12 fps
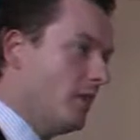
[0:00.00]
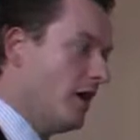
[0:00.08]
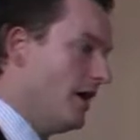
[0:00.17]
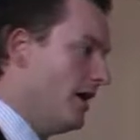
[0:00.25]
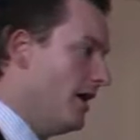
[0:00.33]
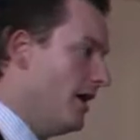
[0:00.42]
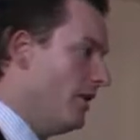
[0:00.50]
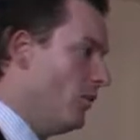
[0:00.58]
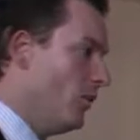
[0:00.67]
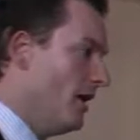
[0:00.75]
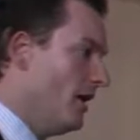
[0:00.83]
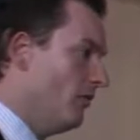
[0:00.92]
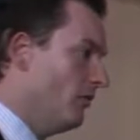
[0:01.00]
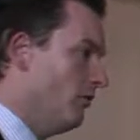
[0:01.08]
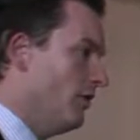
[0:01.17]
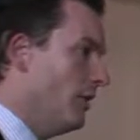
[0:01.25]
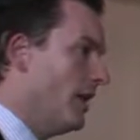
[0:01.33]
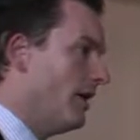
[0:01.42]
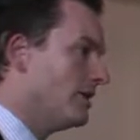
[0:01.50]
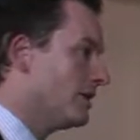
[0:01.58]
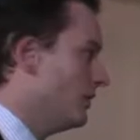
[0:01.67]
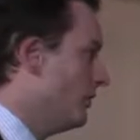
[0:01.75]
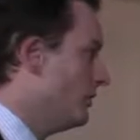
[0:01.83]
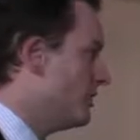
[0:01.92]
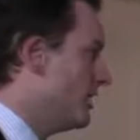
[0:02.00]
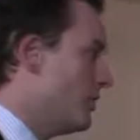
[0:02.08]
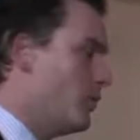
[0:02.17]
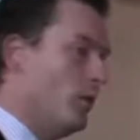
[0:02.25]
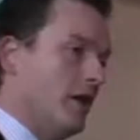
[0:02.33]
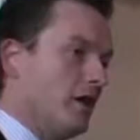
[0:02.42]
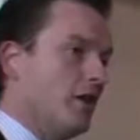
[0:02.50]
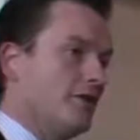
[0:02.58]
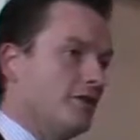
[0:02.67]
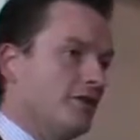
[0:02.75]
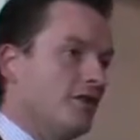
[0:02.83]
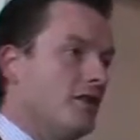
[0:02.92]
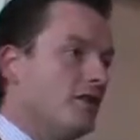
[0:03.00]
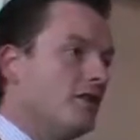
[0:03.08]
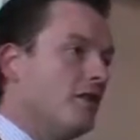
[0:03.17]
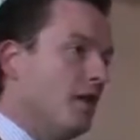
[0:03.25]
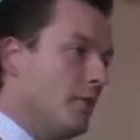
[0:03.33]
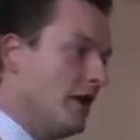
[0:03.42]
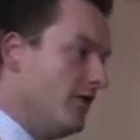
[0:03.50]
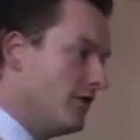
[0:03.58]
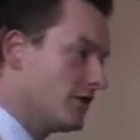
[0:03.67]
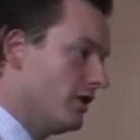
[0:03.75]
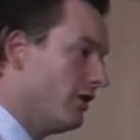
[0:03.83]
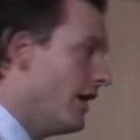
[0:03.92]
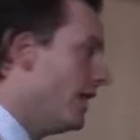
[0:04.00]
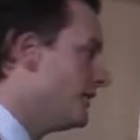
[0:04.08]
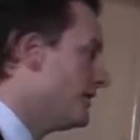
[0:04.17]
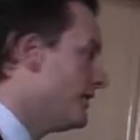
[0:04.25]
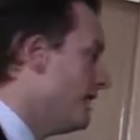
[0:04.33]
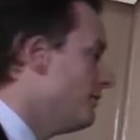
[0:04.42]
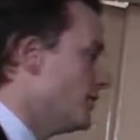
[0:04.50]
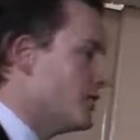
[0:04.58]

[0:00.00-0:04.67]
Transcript: Um, we're about to launch a public consultation. I believe it's gone live today.